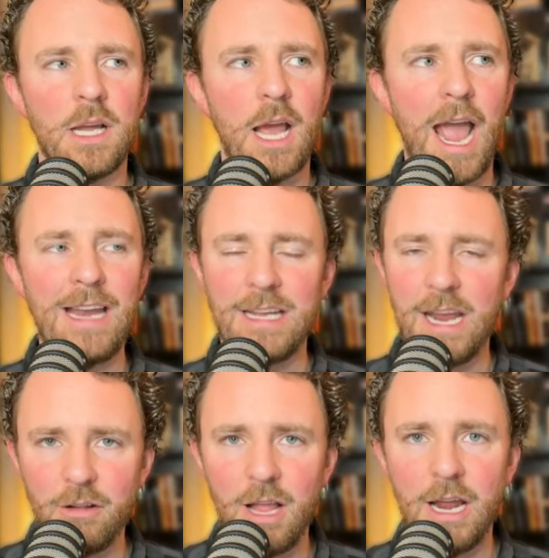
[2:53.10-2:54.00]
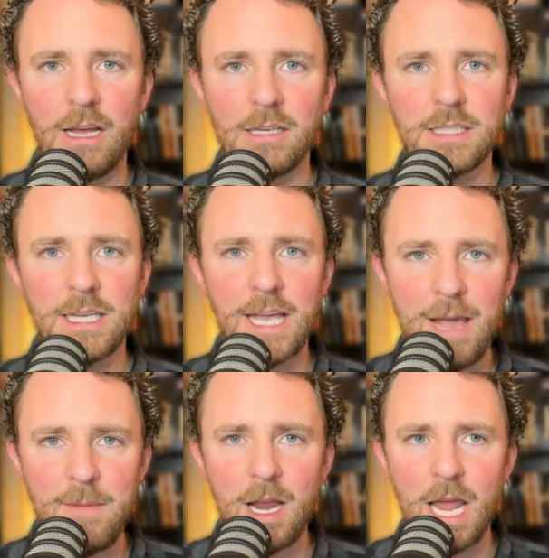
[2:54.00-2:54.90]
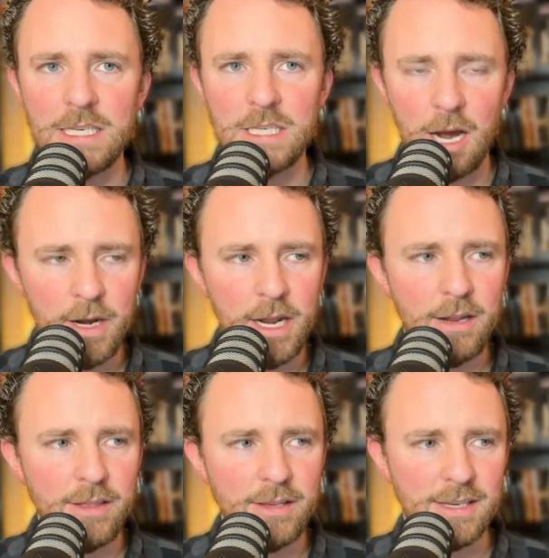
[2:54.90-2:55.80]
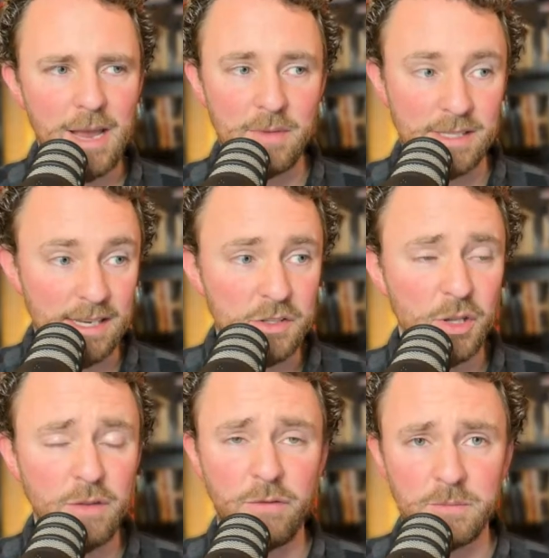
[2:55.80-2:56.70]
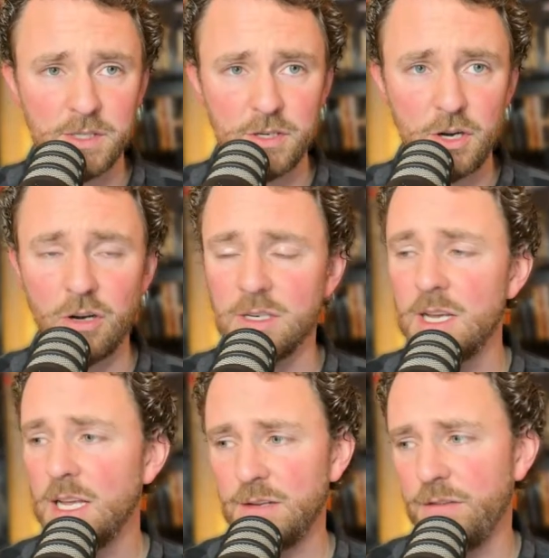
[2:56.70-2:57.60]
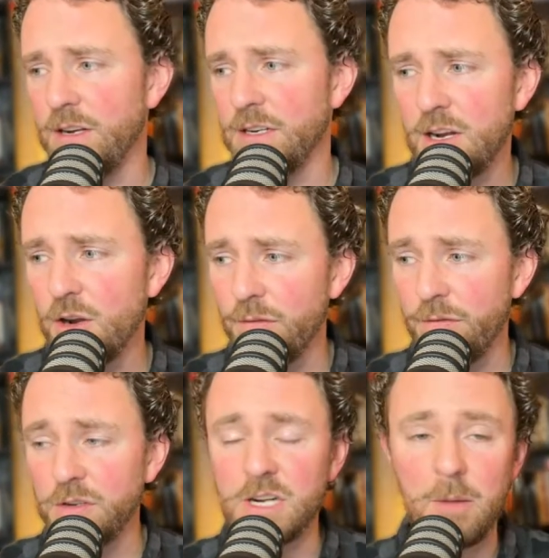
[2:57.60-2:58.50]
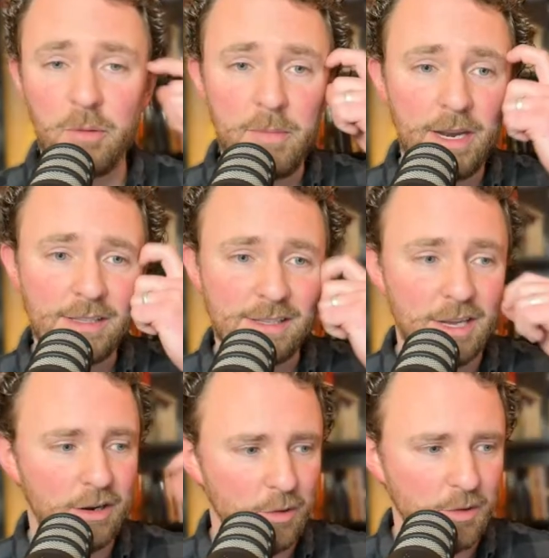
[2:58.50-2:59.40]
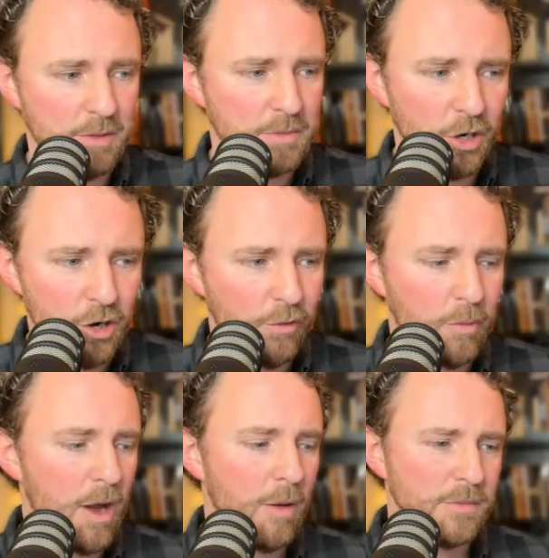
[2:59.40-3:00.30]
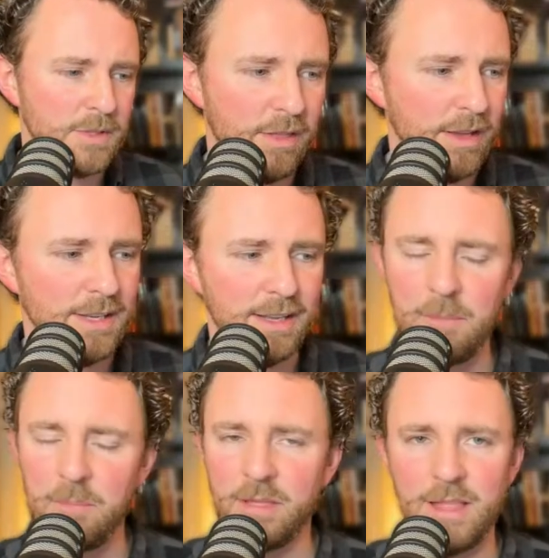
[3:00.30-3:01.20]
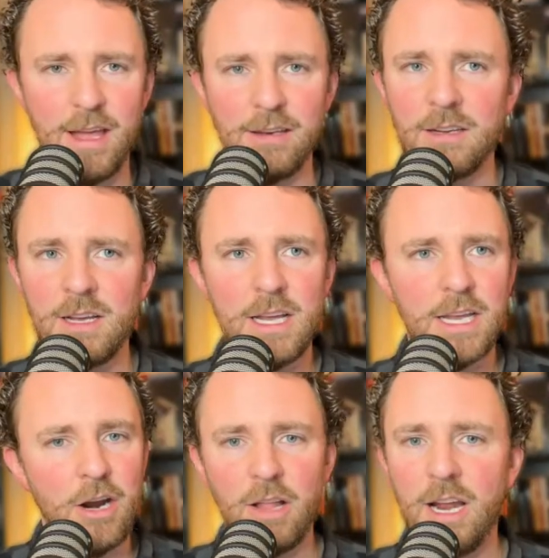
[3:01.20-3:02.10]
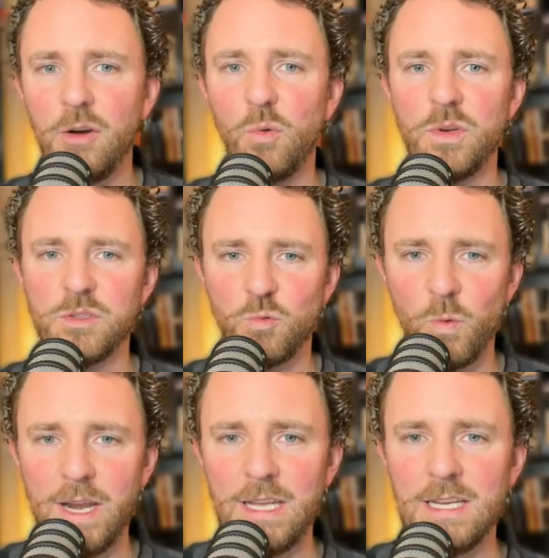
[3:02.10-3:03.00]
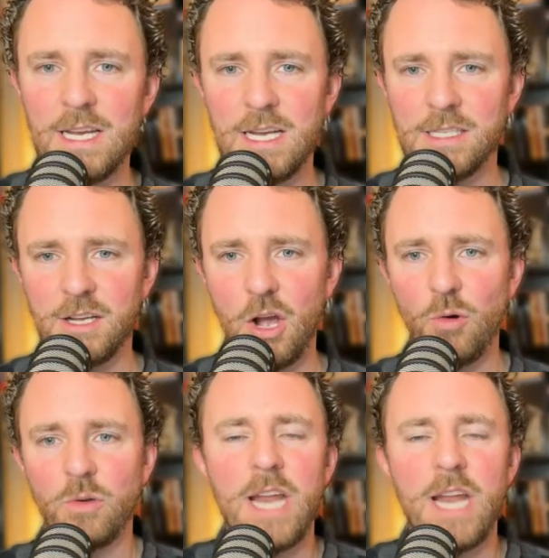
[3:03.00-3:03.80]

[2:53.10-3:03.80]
And Carolina came out and dominated this game essentially from start to finish. I know the first couple minutes there were some turnover problems and like that, but then Carolina was ready to go.